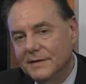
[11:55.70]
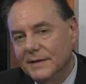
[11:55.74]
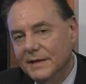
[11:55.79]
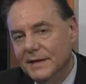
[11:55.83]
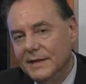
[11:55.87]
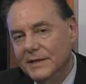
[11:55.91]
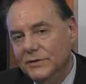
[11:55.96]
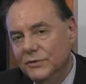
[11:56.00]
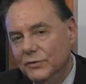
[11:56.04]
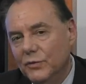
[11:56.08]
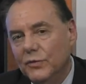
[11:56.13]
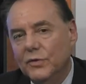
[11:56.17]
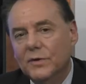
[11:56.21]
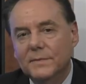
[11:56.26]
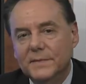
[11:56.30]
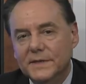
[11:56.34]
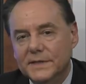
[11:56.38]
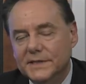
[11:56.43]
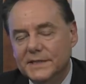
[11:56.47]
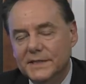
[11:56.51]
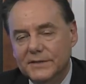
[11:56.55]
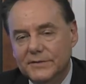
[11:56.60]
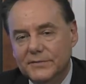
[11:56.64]

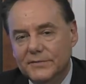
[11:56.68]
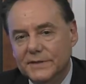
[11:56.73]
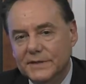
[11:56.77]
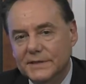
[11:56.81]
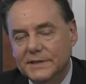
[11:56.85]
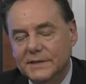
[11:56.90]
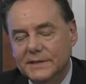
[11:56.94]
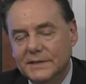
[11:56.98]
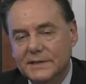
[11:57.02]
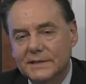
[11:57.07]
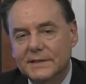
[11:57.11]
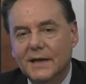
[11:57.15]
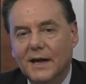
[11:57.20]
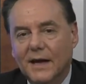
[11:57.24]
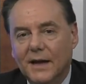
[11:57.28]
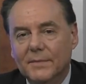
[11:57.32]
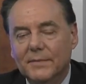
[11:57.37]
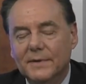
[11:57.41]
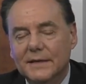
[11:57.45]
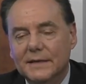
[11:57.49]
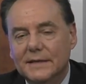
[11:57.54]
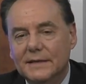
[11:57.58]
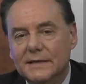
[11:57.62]
enormous interest in the
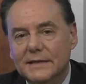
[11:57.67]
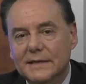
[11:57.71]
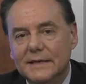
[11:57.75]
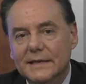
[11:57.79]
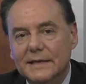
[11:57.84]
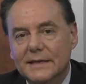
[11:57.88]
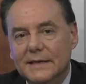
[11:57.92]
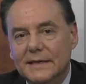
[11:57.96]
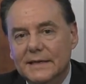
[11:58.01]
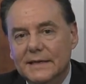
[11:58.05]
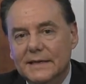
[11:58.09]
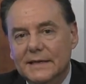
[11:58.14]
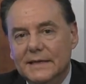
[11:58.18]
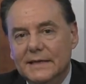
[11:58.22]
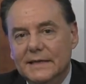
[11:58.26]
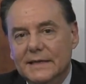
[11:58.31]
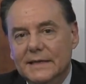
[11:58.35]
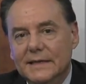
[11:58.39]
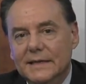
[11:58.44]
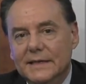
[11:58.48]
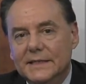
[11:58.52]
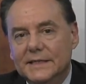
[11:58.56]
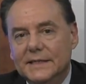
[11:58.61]
topic,
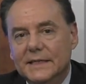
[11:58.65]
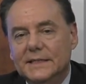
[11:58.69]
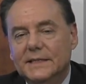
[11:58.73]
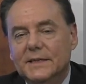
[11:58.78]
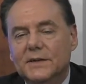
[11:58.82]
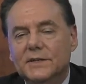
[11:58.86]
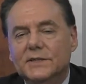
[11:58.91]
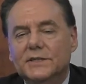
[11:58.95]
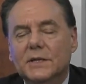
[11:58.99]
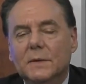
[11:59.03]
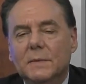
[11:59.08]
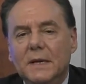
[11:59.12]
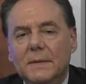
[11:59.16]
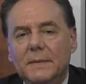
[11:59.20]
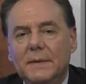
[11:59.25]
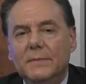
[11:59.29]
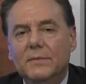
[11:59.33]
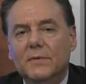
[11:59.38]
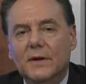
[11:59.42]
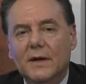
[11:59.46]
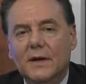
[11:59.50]
is that there are so many people